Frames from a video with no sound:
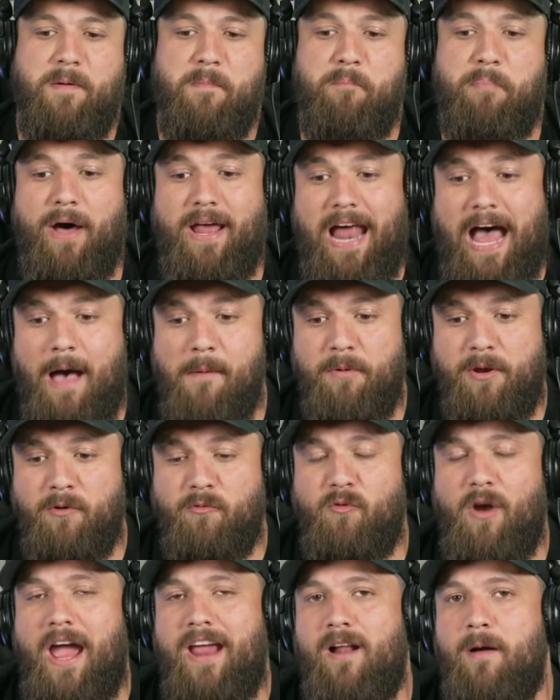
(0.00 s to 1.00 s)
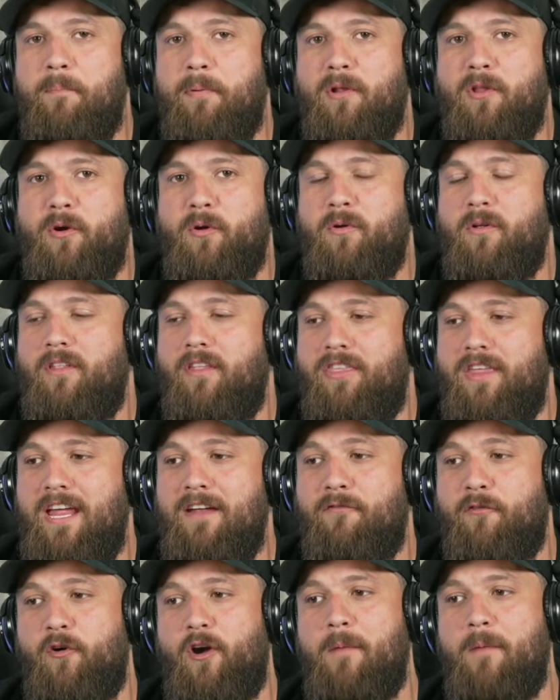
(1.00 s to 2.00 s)
But I'm going to write up a little
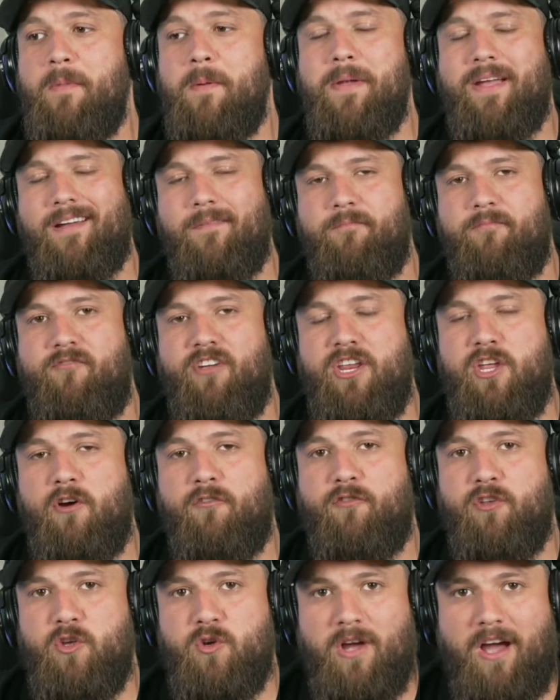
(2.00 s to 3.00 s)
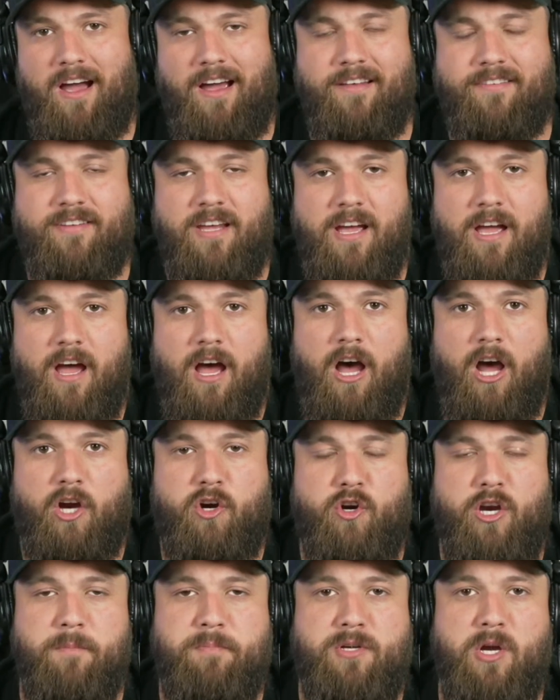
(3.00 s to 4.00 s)
thing for it. I'm going to make a video for you guys, a
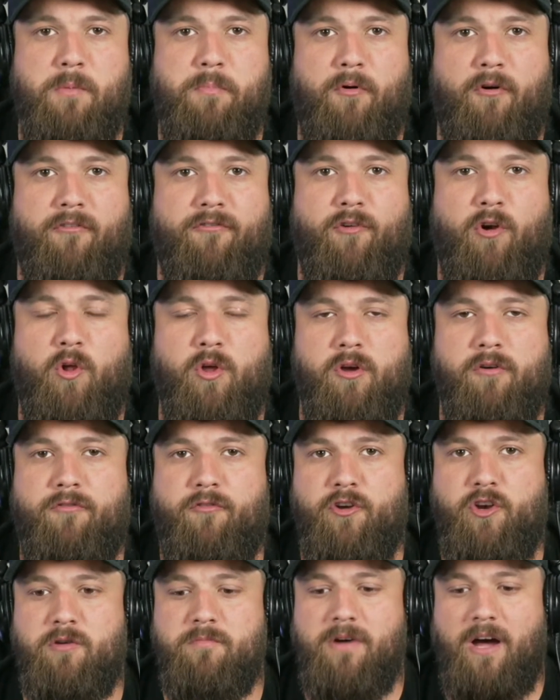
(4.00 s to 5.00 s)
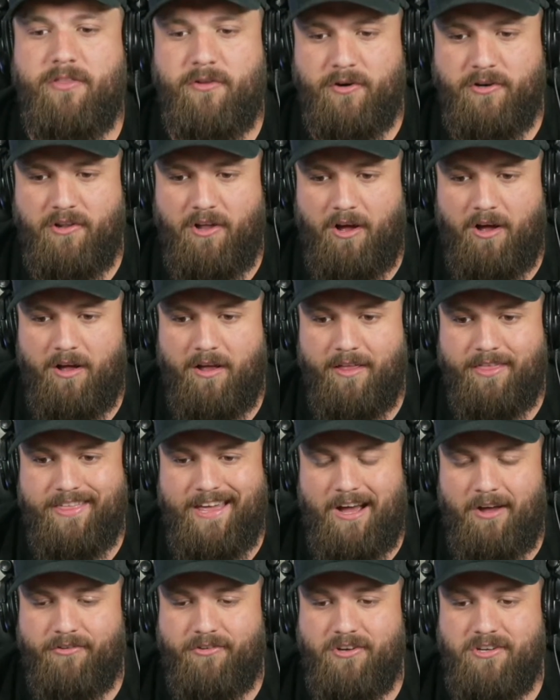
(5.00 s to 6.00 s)
crypto portfolio for your mother-in-law,
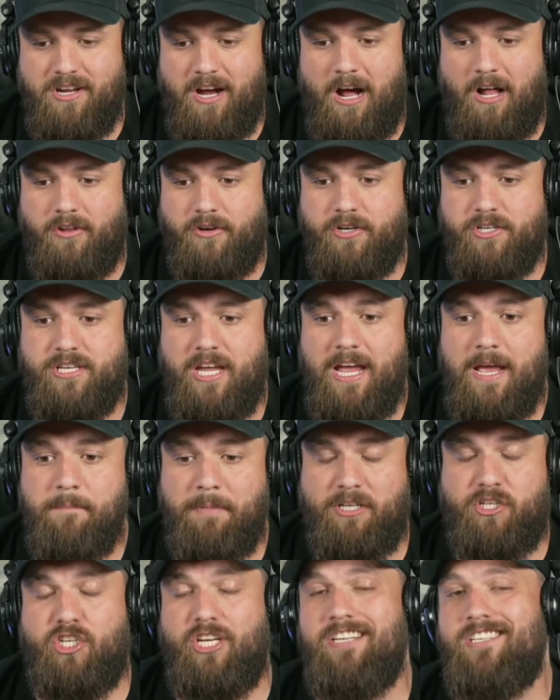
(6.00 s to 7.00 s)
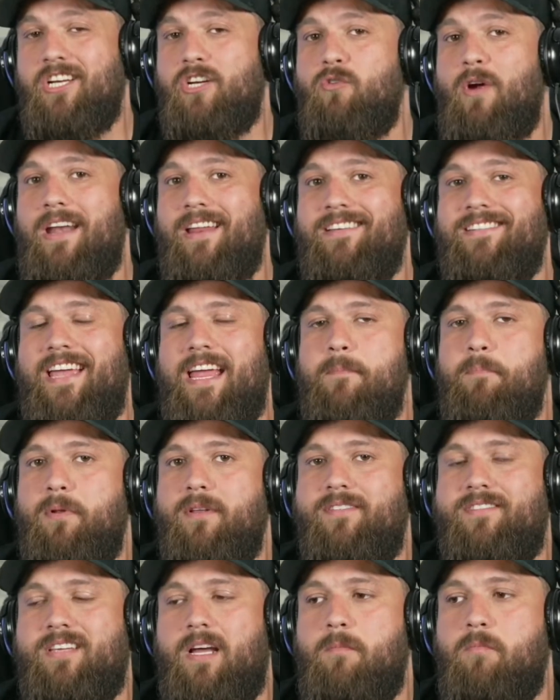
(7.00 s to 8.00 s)
$1,000. But she's a great example
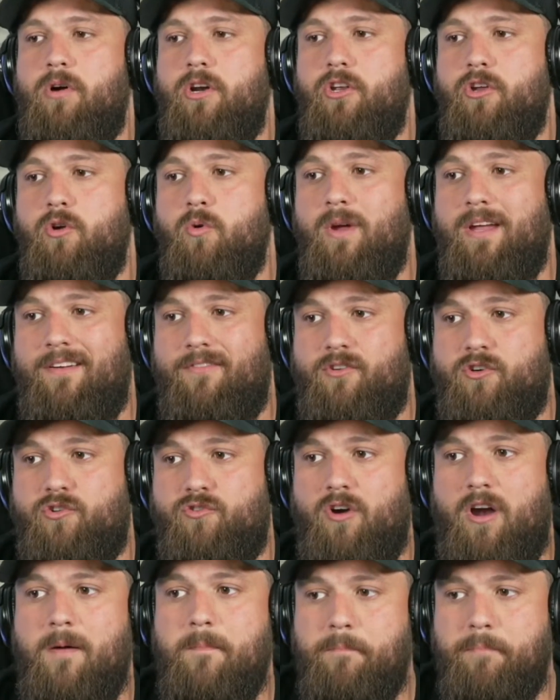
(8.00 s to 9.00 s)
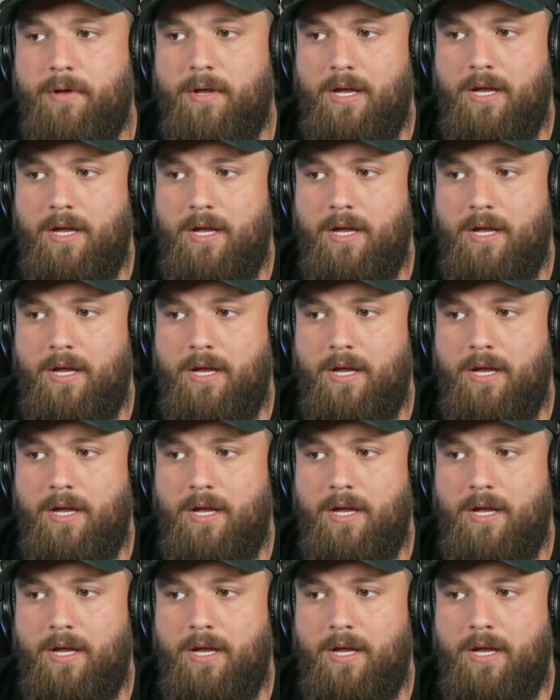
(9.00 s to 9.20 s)
of someone who, if Trump